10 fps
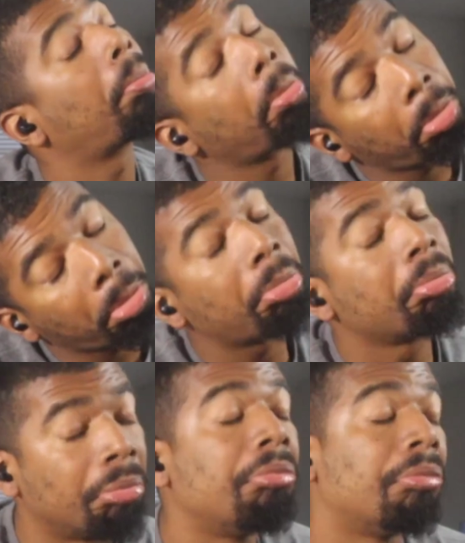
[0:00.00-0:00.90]

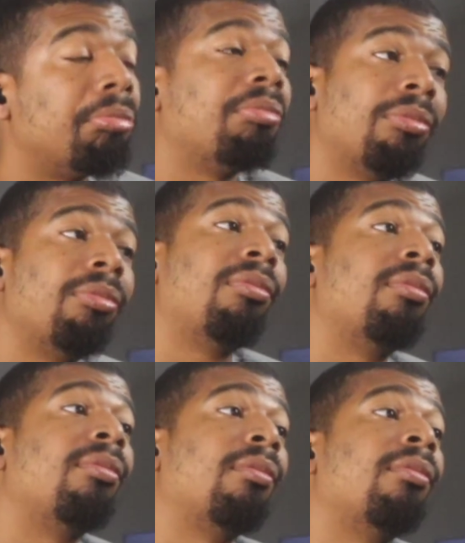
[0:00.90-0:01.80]
but we're here.
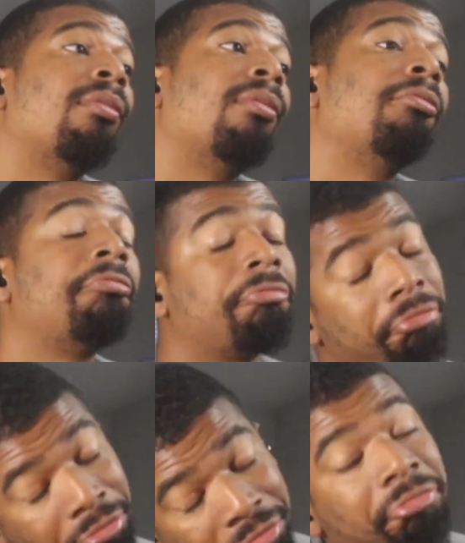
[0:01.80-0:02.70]
Of course, I'm
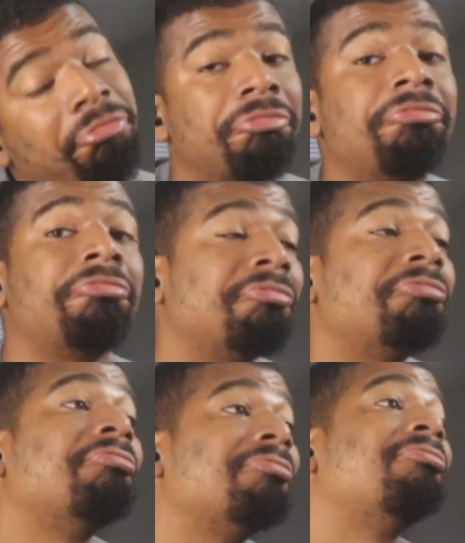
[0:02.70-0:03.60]
proud to be in
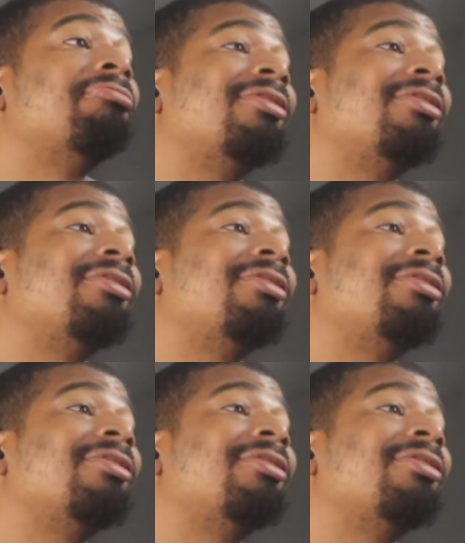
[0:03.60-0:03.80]
America.